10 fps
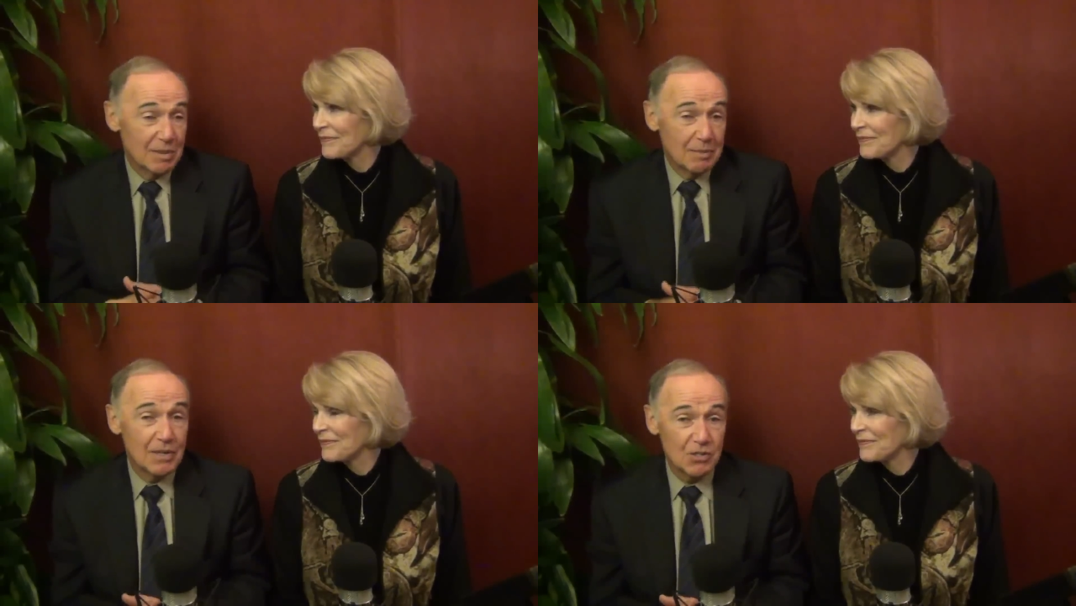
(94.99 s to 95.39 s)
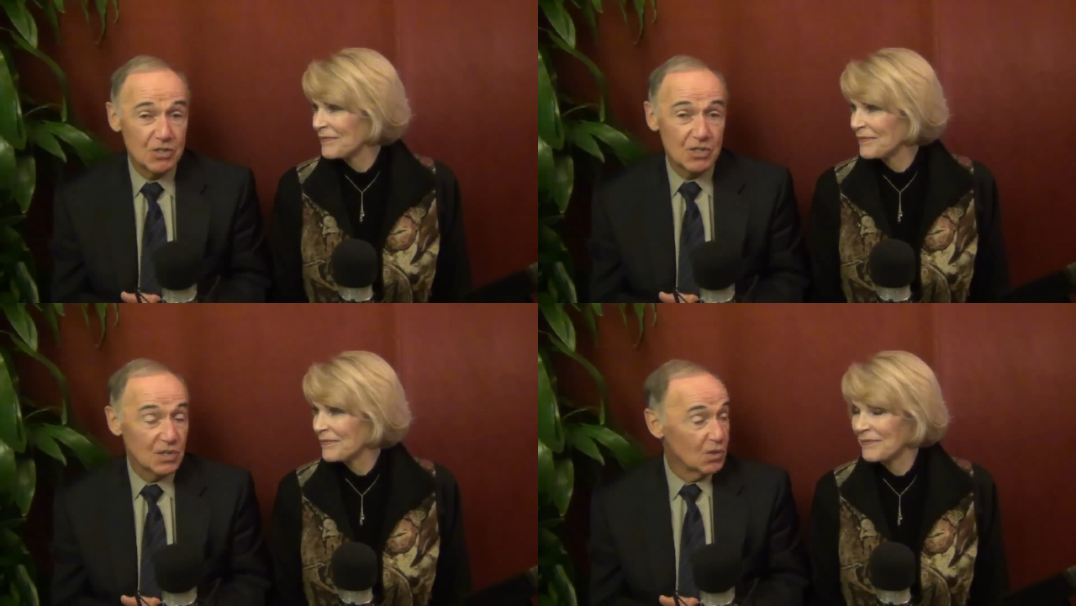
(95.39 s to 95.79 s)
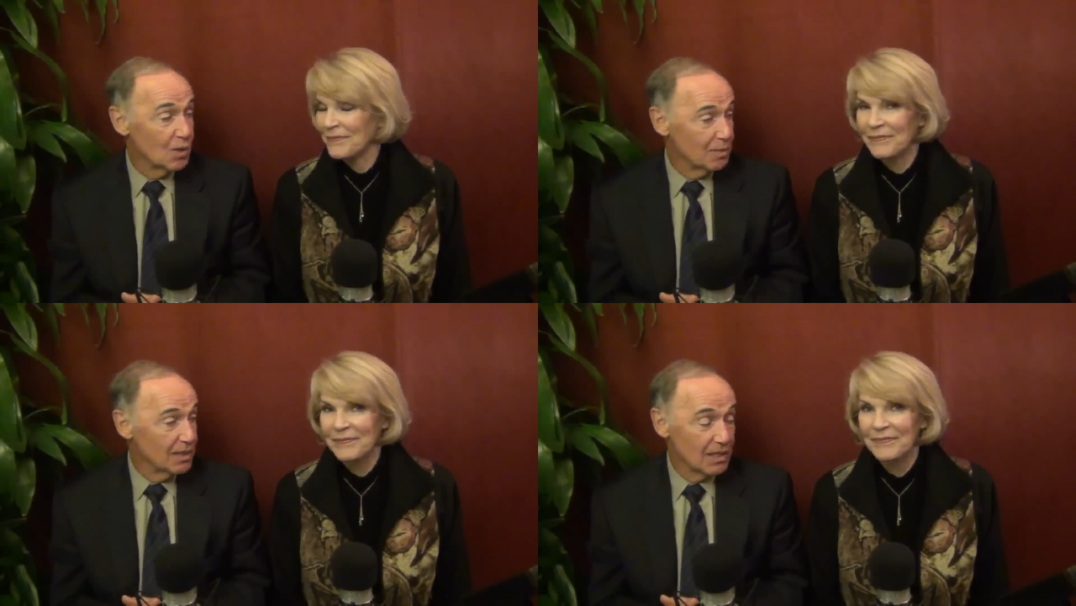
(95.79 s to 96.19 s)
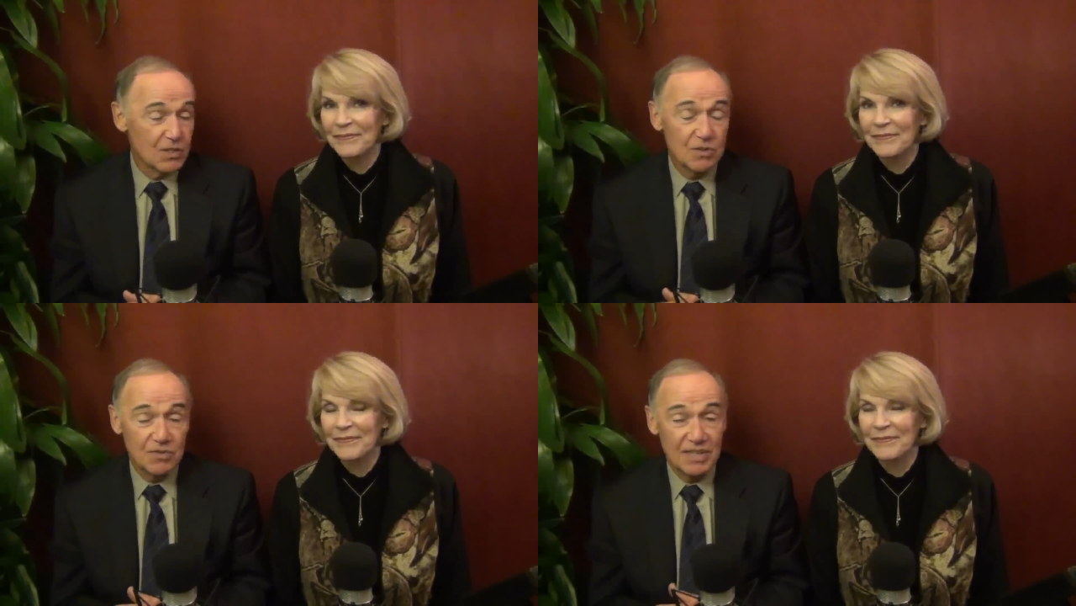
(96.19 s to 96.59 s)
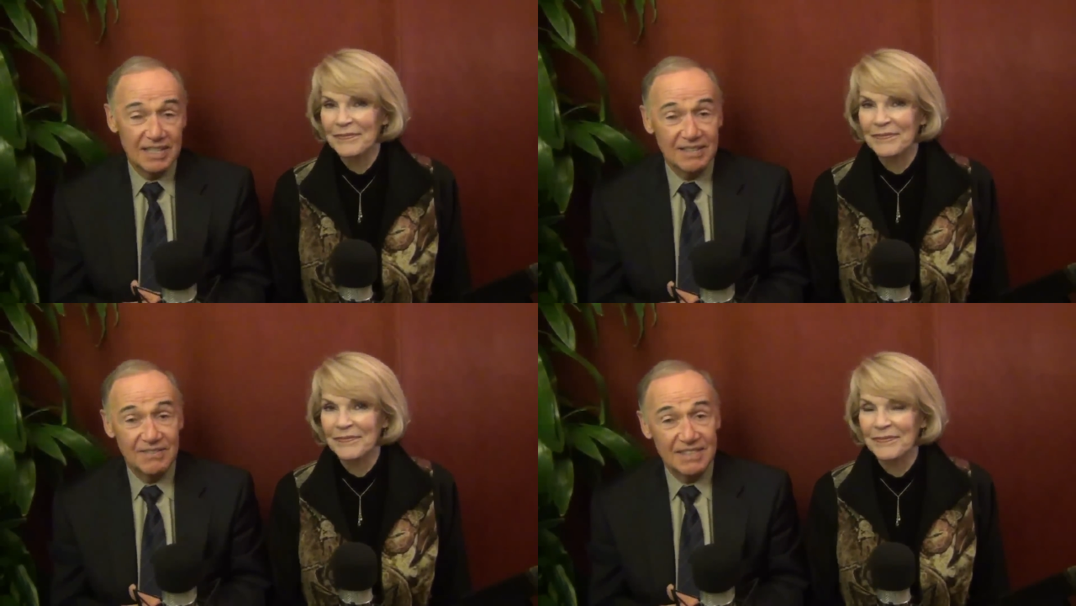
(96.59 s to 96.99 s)
Speaker 1: Their blood pressure is going to go up a little too. In
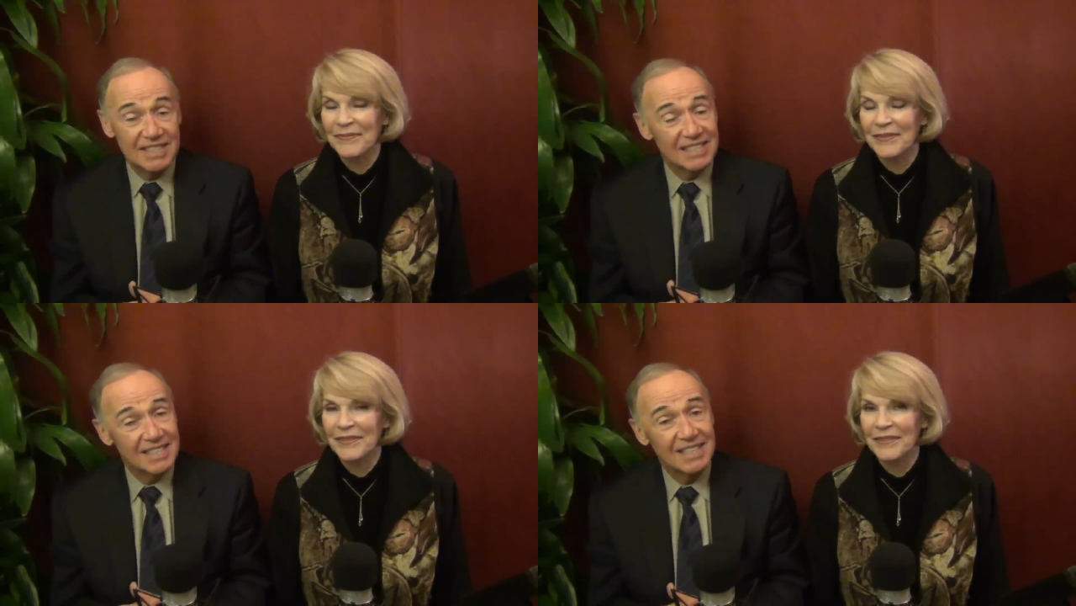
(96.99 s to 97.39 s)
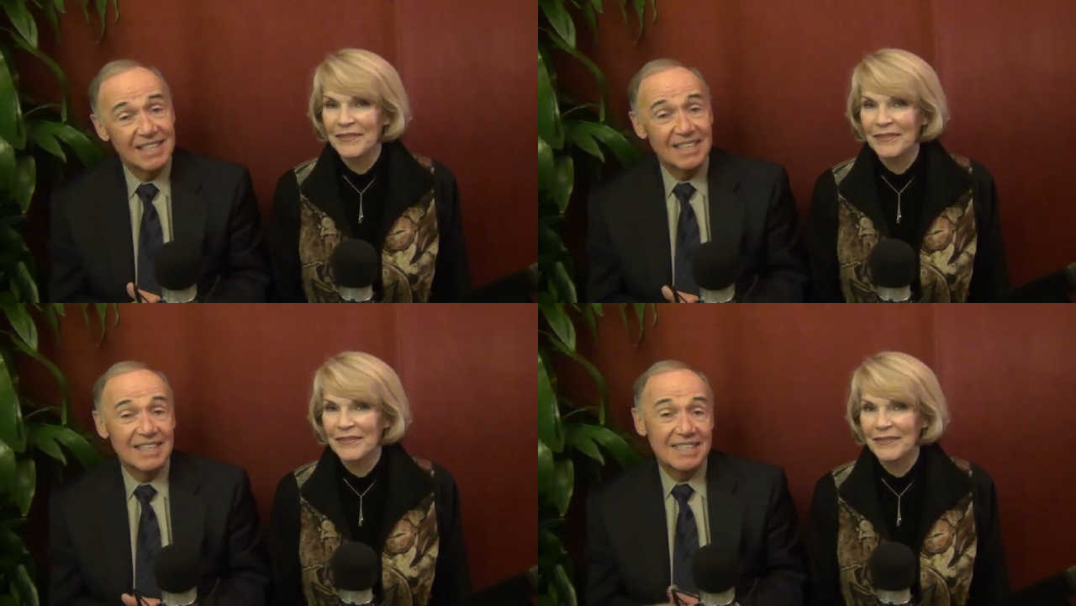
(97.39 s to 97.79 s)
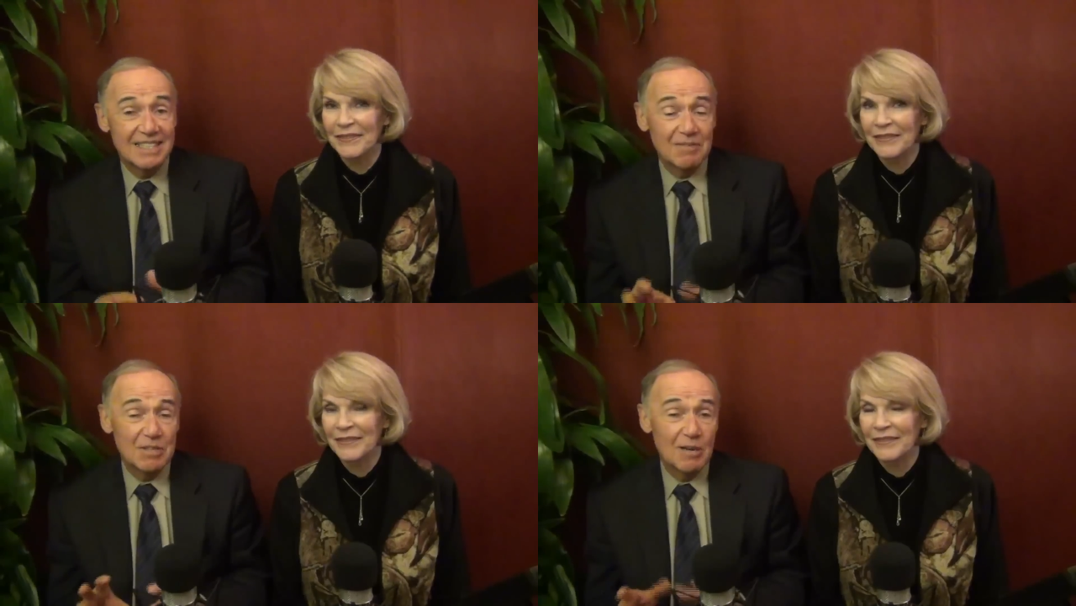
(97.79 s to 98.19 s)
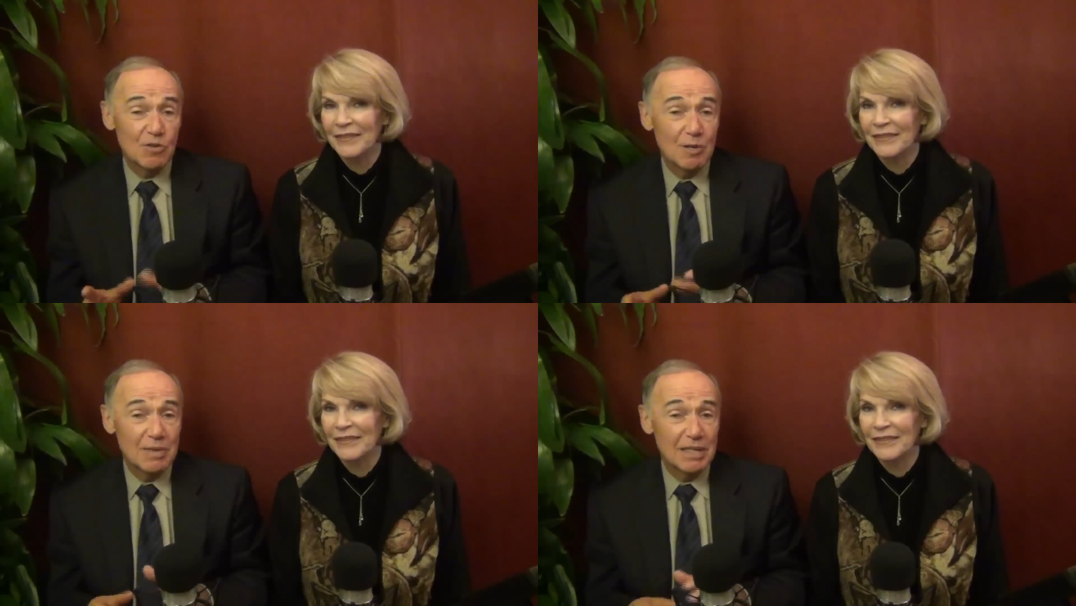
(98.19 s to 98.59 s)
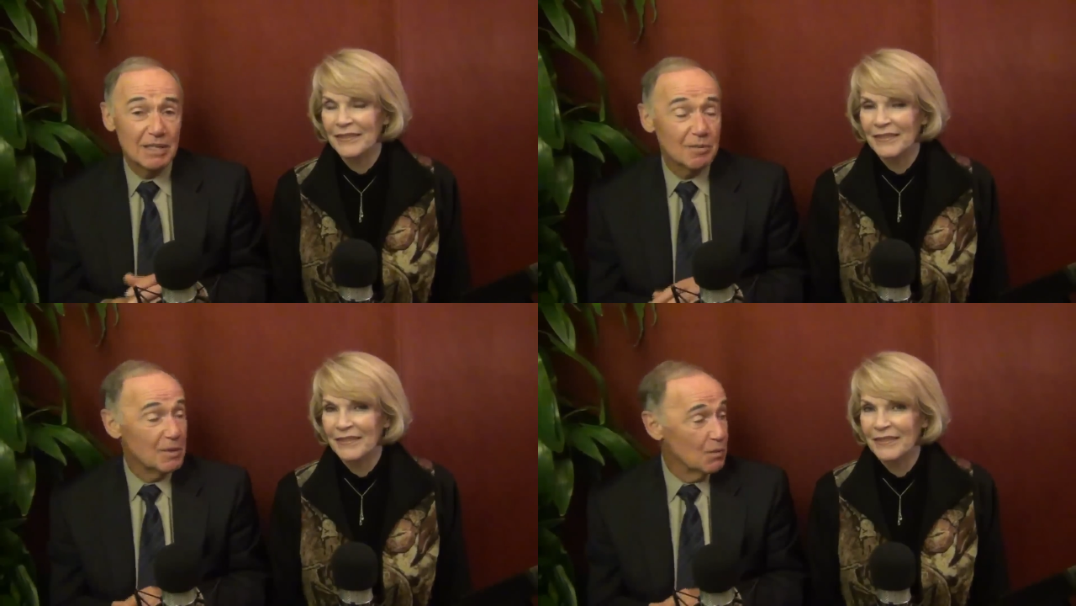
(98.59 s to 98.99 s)
fact, if it didn't, sometimes I'd be a
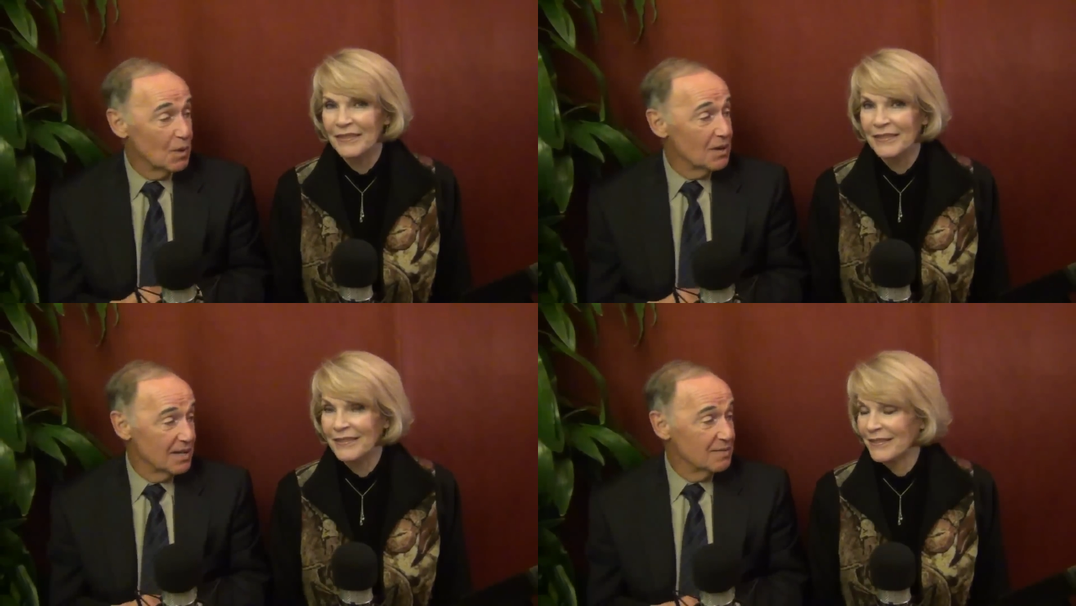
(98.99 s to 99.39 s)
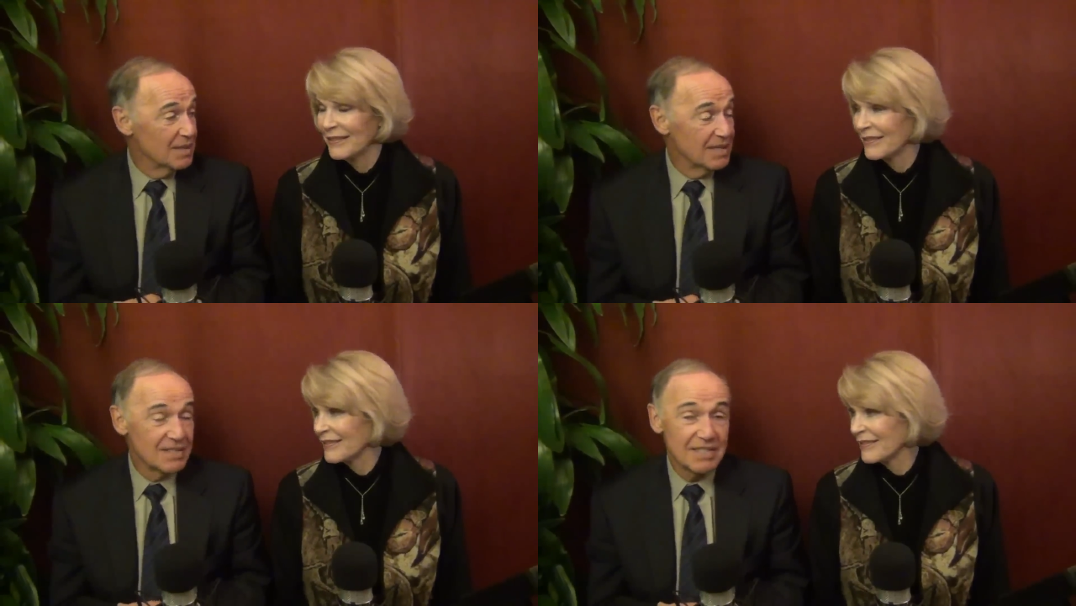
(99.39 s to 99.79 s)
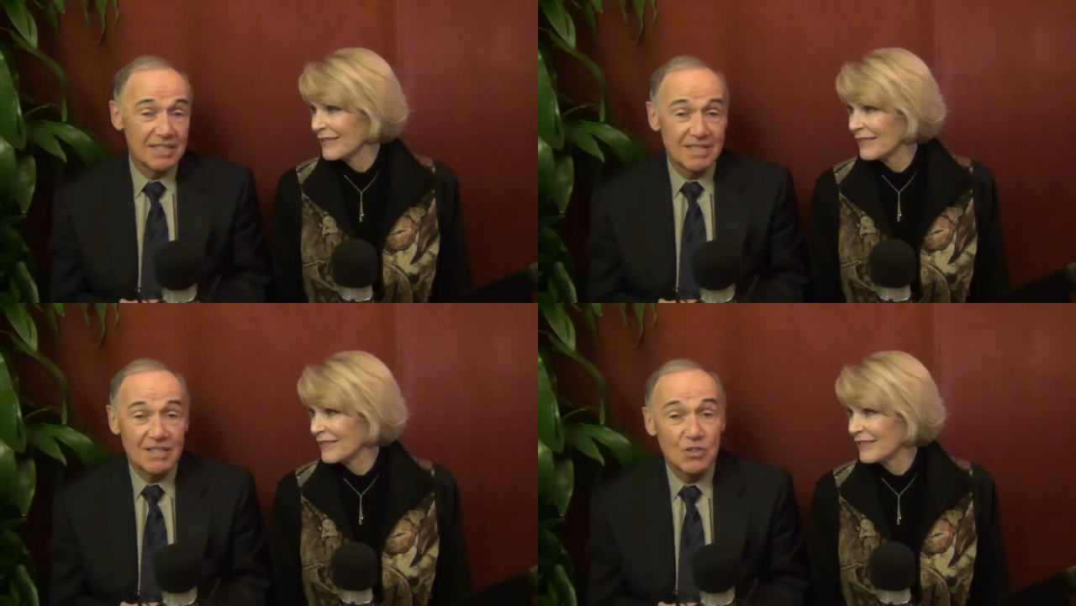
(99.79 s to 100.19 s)
little bit worried because it's,